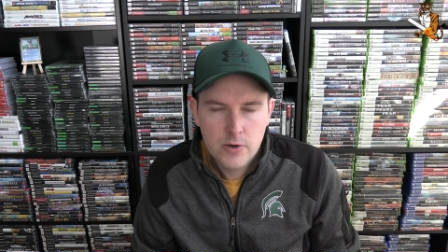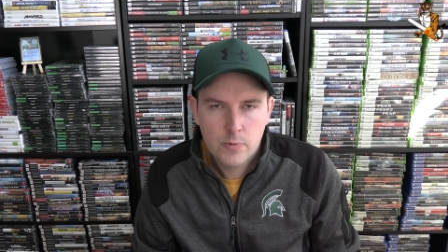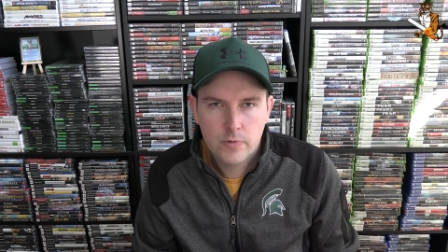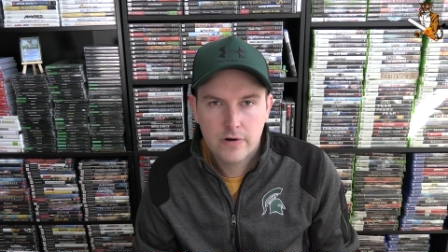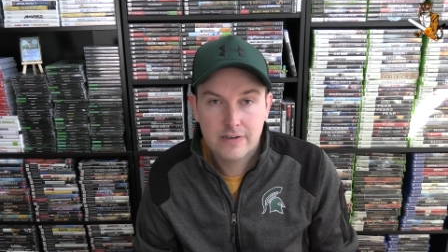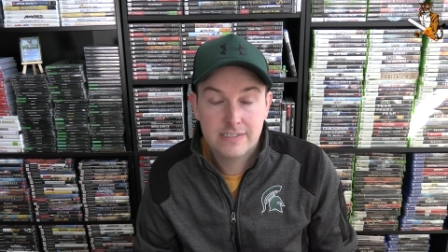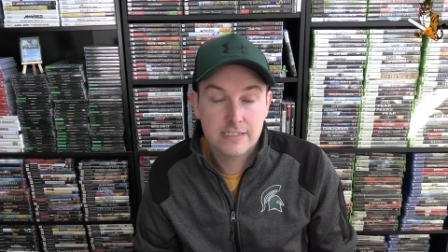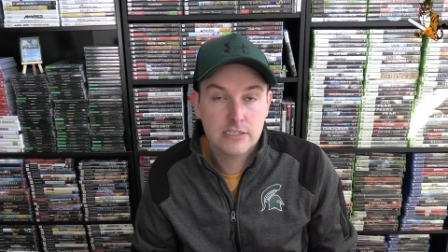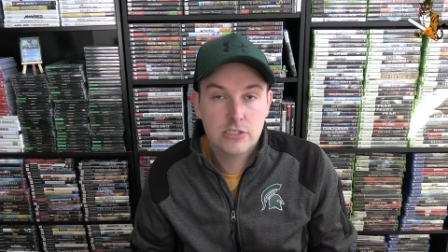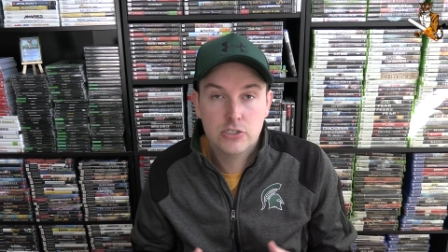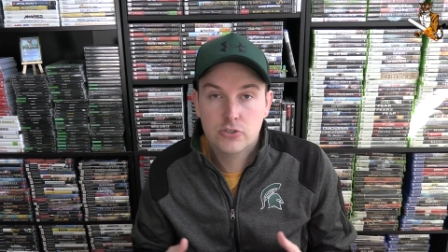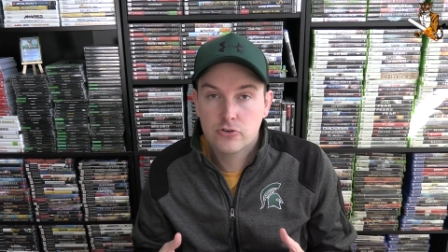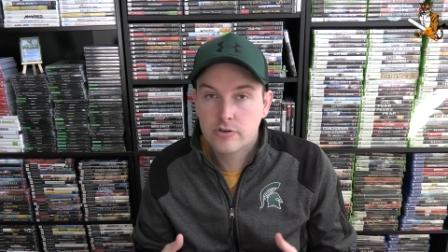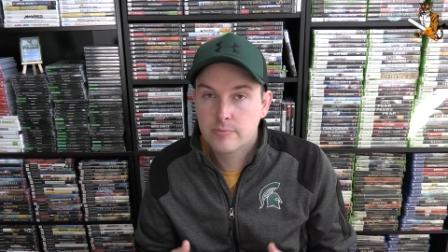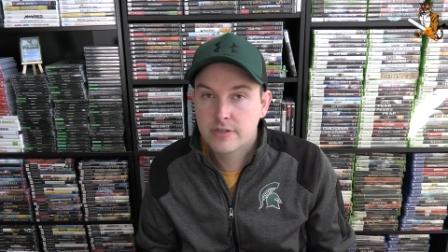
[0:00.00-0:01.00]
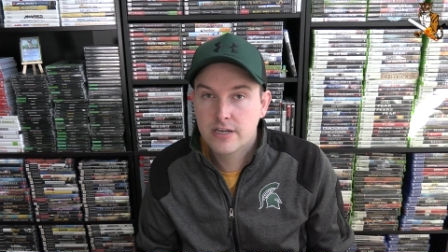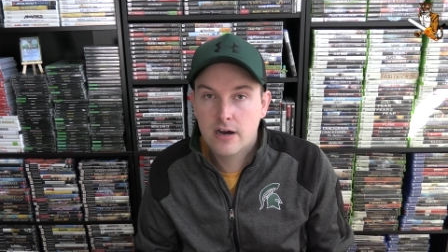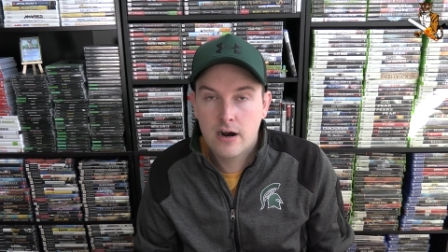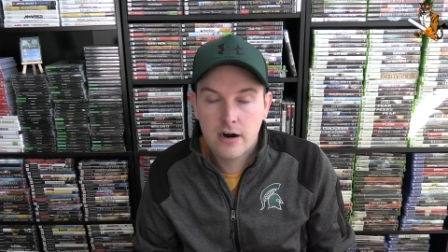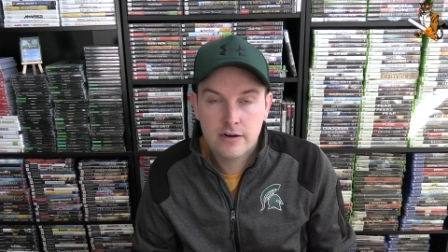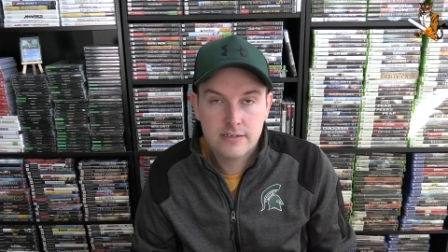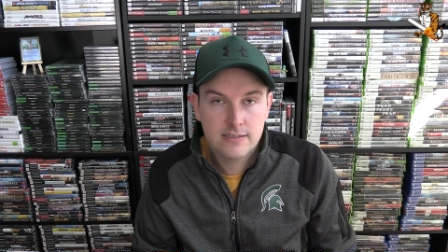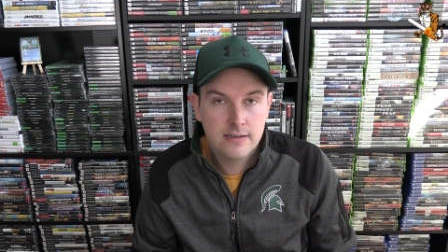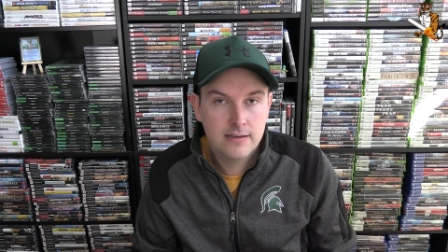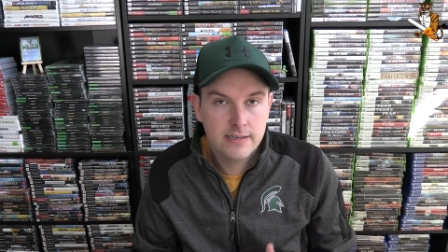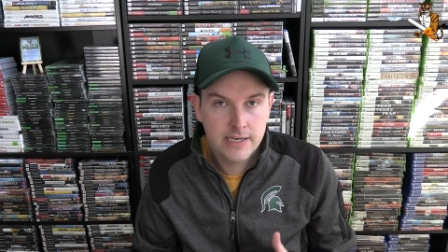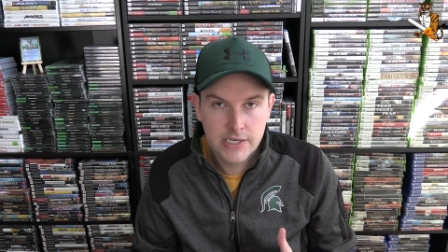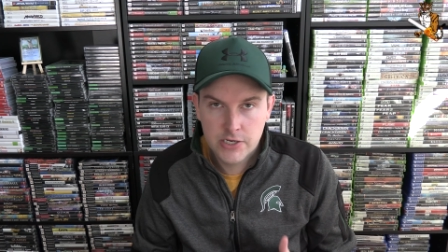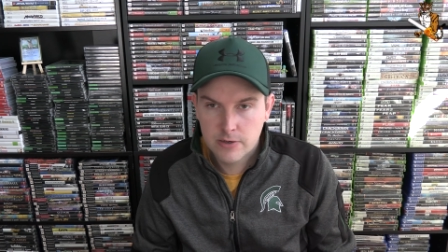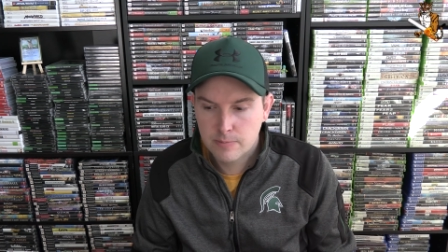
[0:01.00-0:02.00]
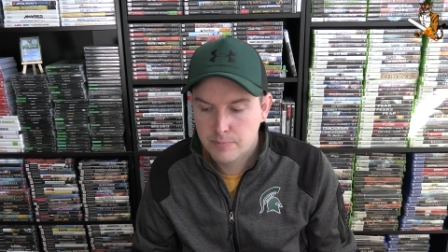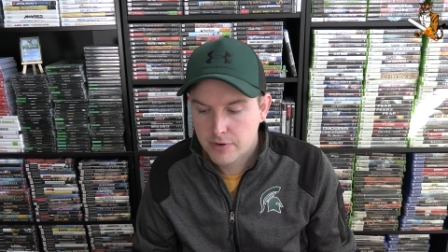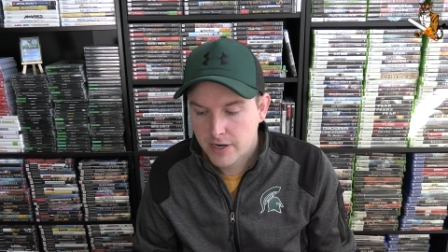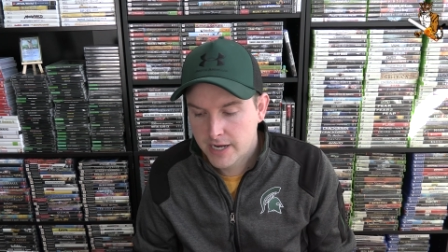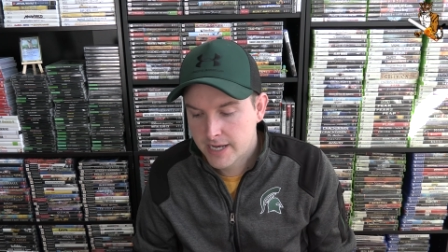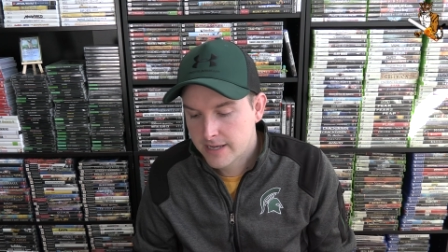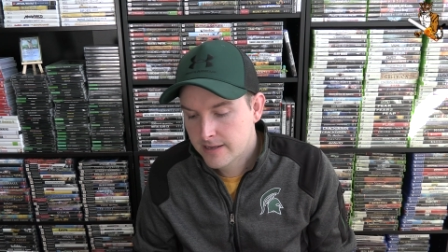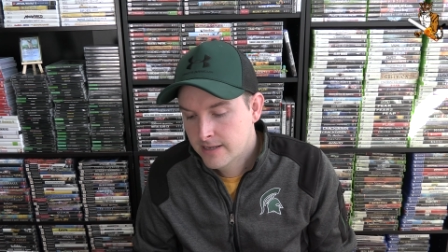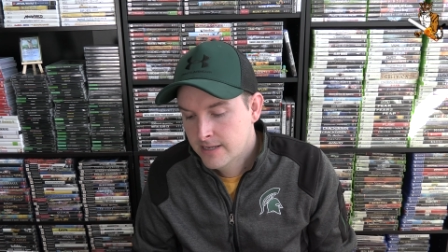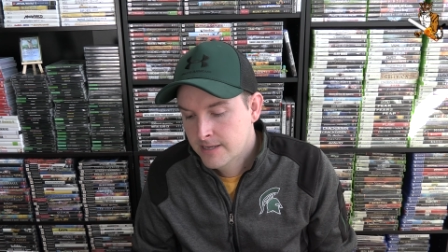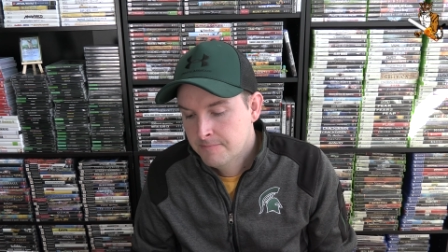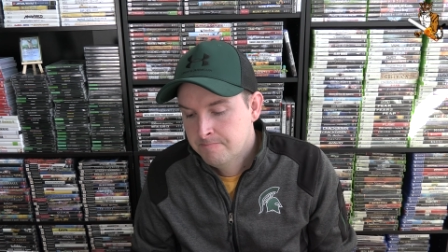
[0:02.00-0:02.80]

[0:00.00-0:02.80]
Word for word: where it's extremely hard, it's gonna kick your butt.